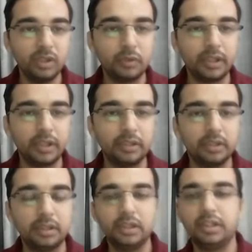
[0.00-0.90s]
Okay,
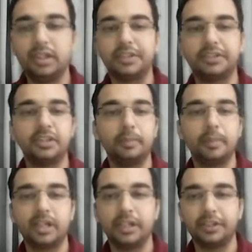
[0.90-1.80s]
let's see the
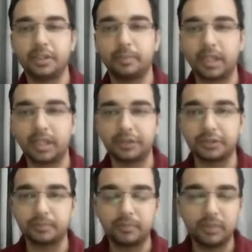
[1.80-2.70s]
reaction mechanism.